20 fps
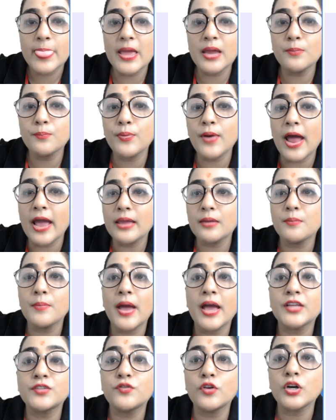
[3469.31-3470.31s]
Then prime
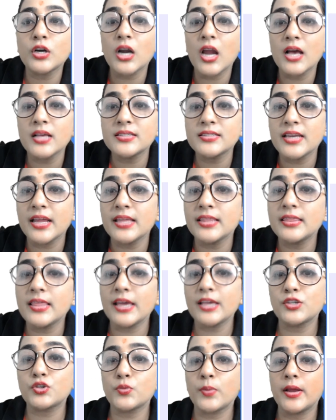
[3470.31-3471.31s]
batch for class
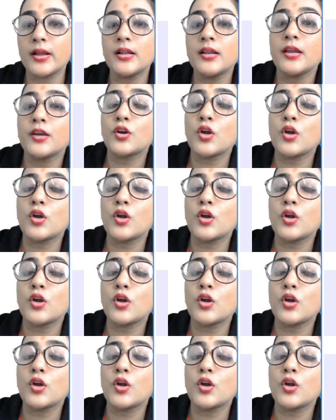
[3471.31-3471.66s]
10th as well.